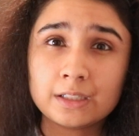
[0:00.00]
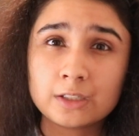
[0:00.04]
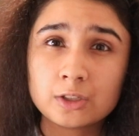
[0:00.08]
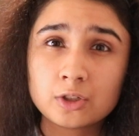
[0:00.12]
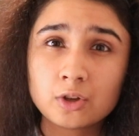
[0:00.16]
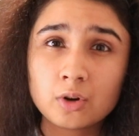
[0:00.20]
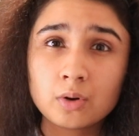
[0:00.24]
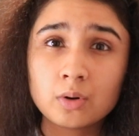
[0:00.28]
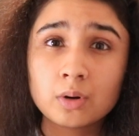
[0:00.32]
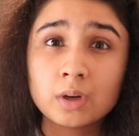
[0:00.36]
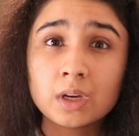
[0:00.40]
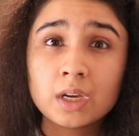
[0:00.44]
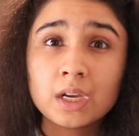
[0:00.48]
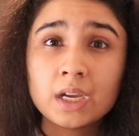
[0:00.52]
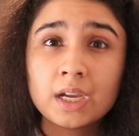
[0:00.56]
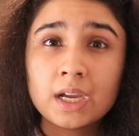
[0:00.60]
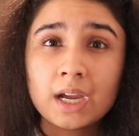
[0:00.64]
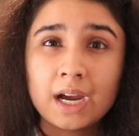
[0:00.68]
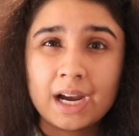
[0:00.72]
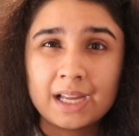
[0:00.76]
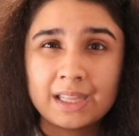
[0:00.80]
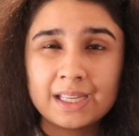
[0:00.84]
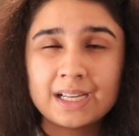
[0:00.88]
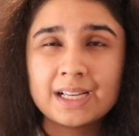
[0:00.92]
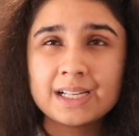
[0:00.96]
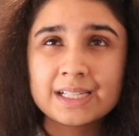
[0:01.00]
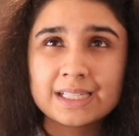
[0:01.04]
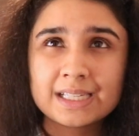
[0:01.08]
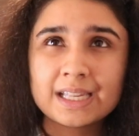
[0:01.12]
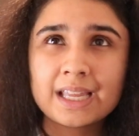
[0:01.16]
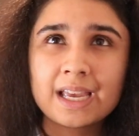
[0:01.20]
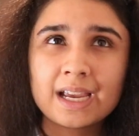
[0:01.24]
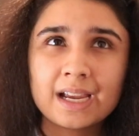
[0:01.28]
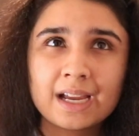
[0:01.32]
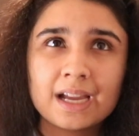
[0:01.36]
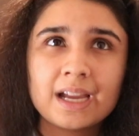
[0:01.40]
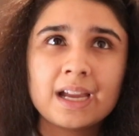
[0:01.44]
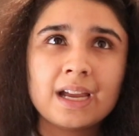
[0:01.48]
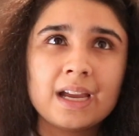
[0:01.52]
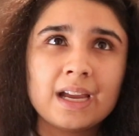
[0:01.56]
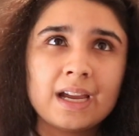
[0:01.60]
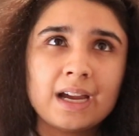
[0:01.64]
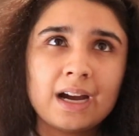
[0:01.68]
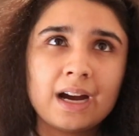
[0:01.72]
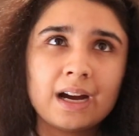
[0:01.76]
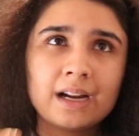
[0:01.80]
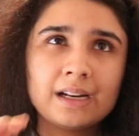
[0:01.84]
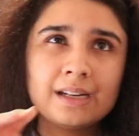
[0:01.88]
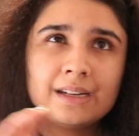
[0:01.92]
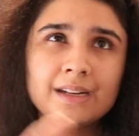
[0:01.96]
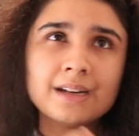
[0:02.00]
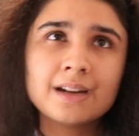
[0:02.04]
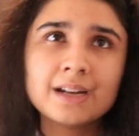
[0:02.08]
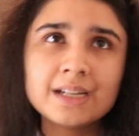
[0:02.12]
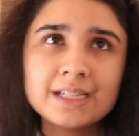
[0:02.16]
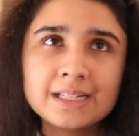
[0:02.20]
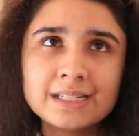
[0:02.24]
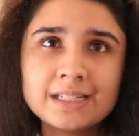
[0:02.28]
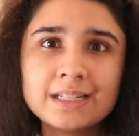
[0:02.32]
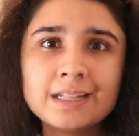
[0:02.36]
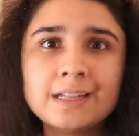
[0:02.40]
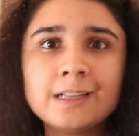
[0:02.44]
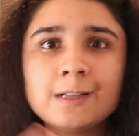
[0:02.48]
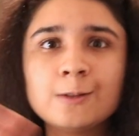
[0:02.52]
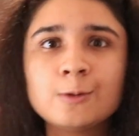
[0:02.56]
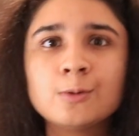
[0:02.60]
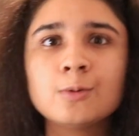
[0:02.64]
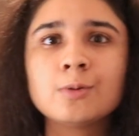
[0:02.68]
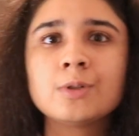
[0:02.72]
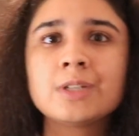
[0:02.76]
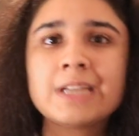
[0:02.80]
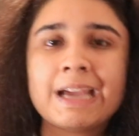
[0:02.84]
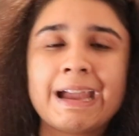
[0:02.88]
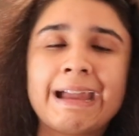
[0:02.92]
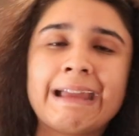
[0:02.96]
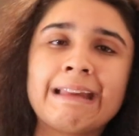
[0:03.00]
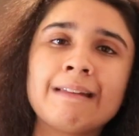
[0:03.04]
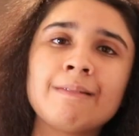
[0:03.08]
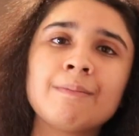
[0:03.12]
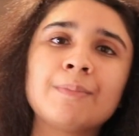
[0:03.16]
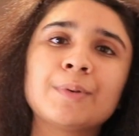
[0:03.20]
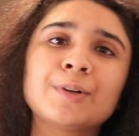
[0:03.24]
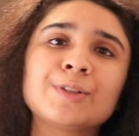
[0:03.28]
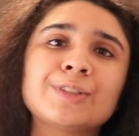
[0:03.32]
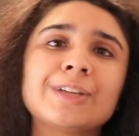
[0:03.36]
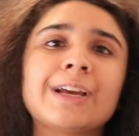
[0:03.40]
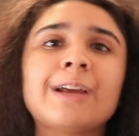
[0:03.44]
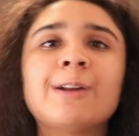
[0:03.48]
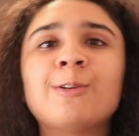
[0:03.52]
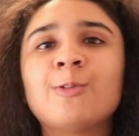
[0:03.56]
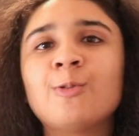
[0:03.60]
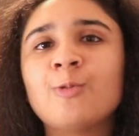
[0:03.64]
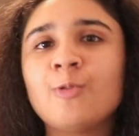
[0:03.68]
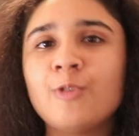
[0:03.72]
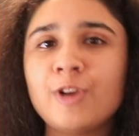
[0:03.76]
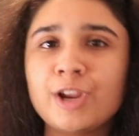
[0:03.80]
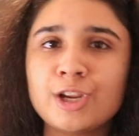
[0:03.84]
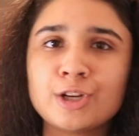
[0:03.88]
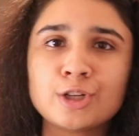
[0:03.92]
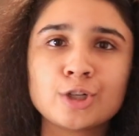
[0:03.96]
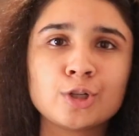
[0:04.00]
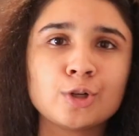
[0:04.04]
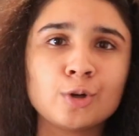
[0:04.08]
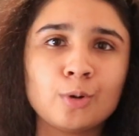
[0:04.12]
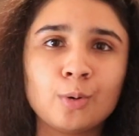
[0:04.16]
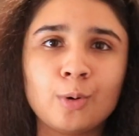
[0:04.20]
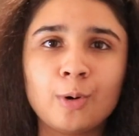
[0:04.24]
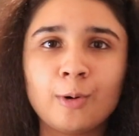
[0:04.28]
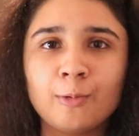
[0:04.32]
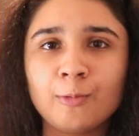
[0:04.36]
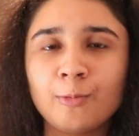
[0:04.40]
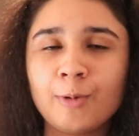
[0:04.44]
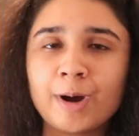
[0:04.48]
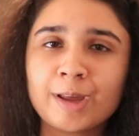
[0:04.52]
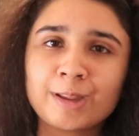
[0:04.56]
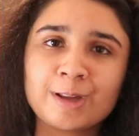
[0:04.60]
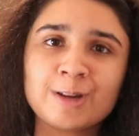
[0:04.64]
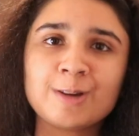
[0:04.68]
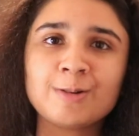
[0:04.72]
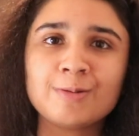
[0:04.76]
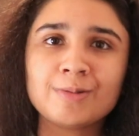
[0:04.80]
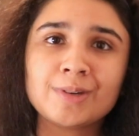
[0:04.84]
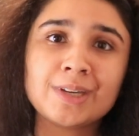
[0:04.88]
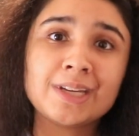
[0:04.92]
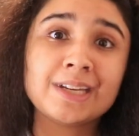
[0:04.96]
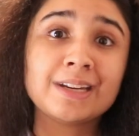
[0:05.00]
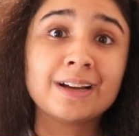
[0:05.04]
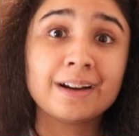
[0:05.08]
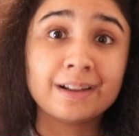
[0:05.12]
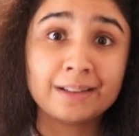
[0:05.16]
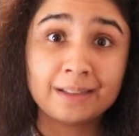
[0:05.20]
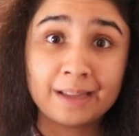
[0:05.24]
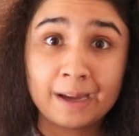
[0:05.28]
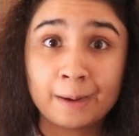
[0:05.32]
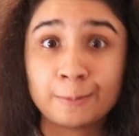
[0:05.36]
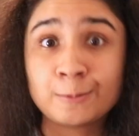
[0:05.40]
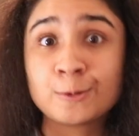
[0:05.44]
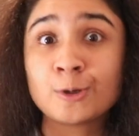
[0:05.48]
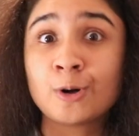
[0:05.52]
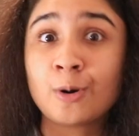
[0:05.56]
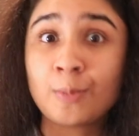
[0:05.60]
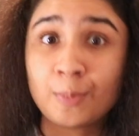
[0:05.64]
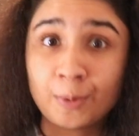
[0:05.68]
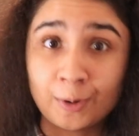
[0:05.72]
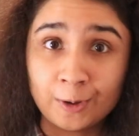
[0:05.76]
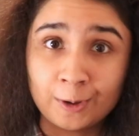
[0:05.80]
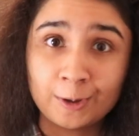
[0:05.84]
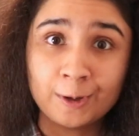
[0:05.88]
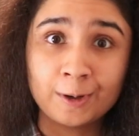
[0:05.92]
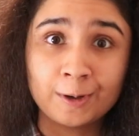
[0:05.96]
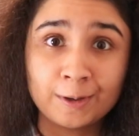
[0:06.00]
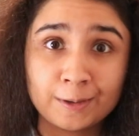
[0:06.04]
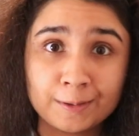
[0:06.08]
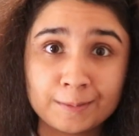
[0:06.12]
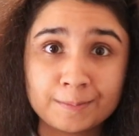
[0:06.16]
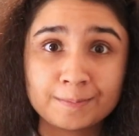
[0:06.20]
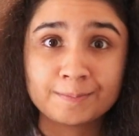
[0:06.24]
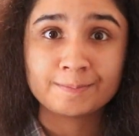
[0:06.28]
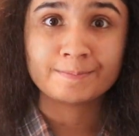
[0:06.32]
So I think it's like a 90 to 10% ratio of whether you need a laptop or not.